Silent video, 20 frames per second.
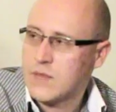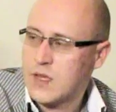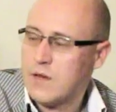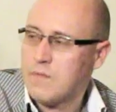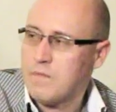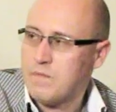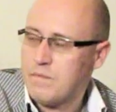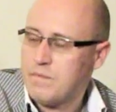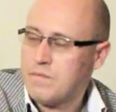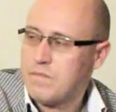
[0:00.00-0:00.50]

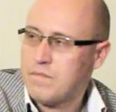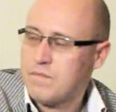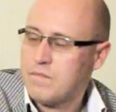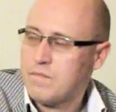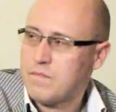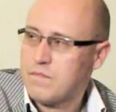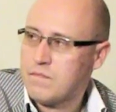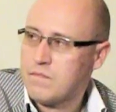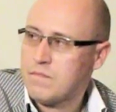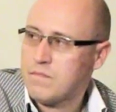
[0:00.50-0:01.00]

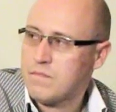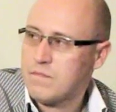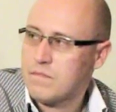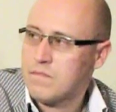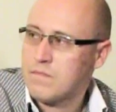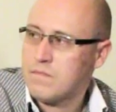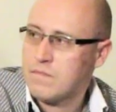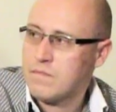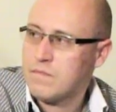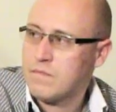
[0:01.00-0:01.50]

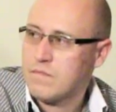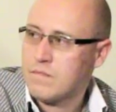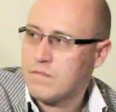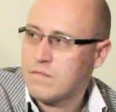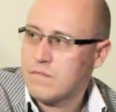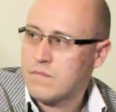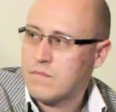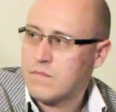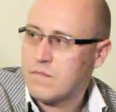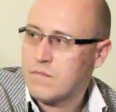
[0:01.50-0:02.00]

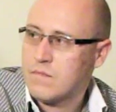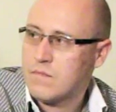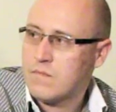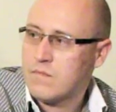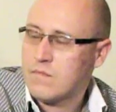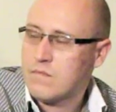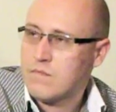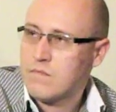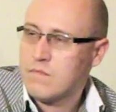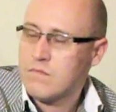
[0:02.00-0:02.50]

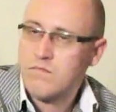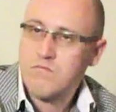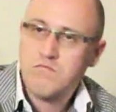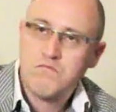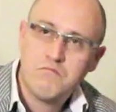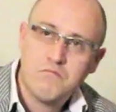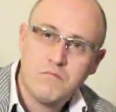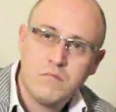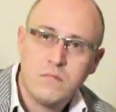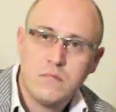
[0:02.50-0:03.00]

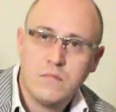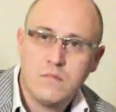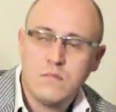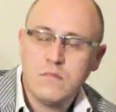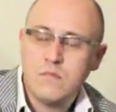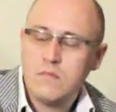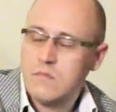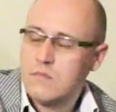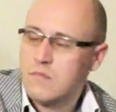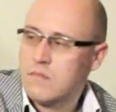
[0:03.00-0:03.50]

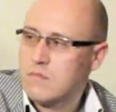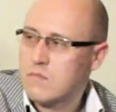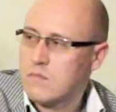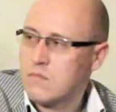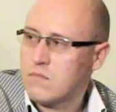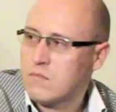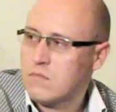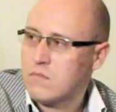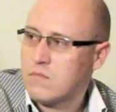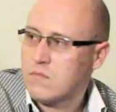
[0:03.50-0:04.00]

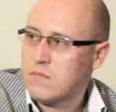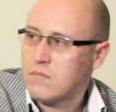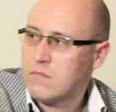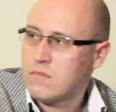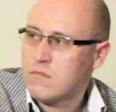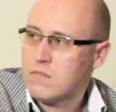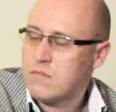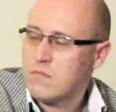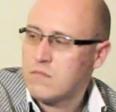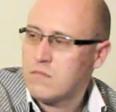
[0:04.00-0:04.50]

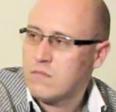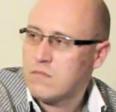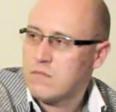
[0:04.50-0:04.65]
(not speaking)